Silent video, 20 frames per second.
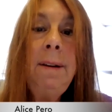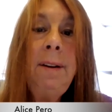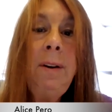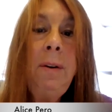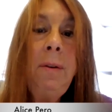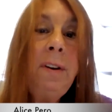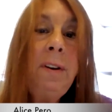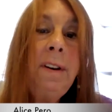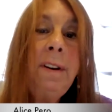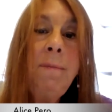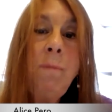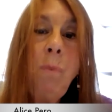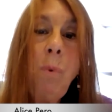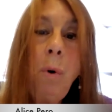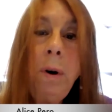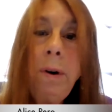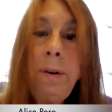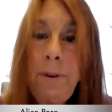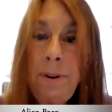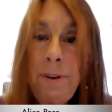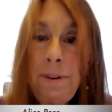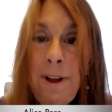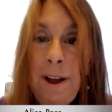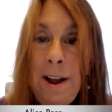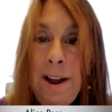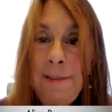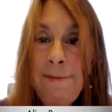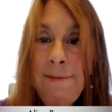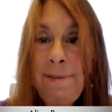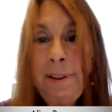There's more to
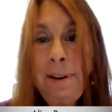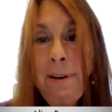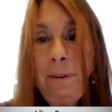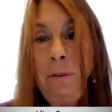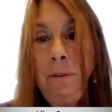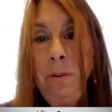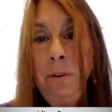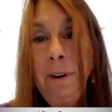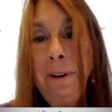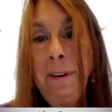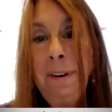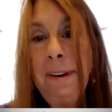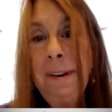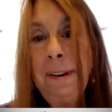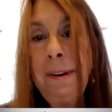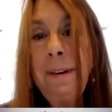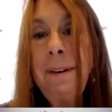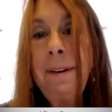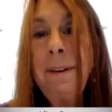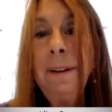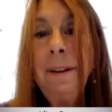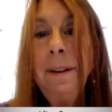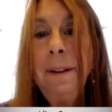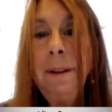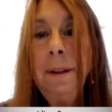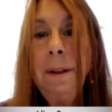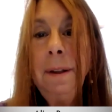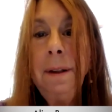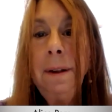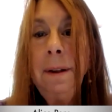life than just
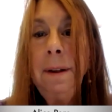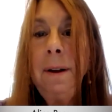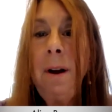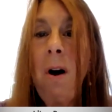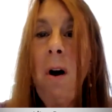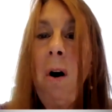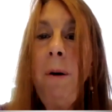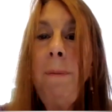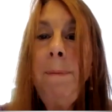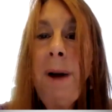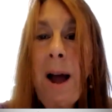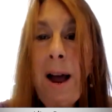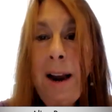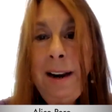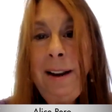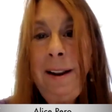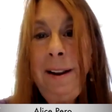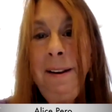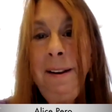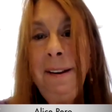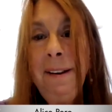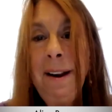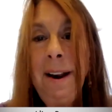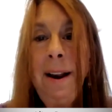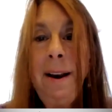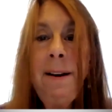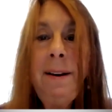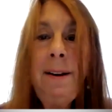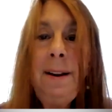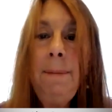our bodies
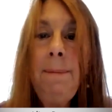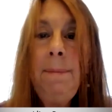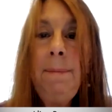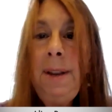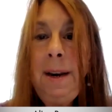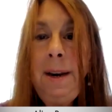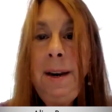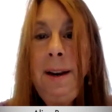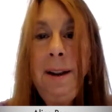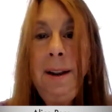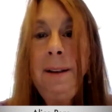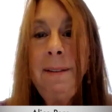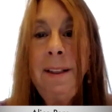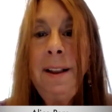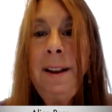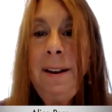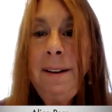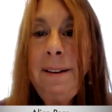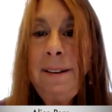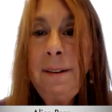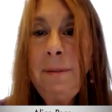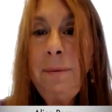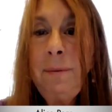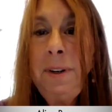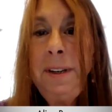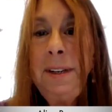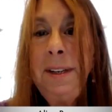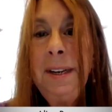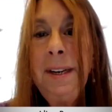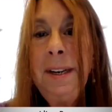and the immediate things that we
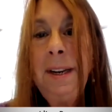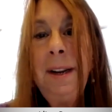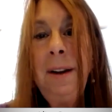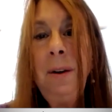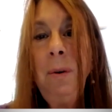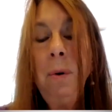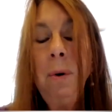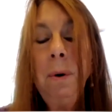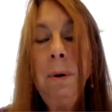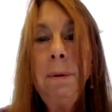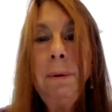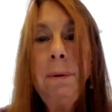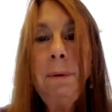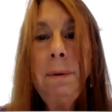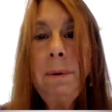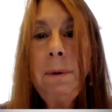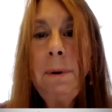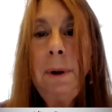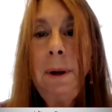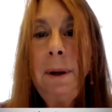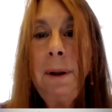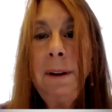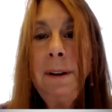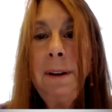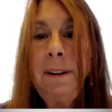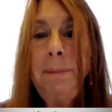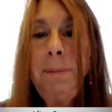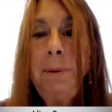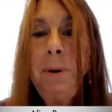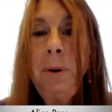see or
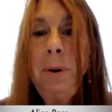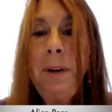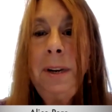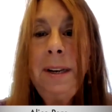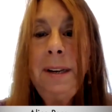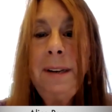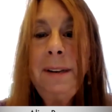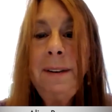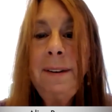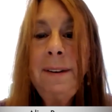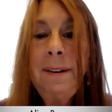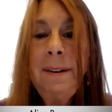experience.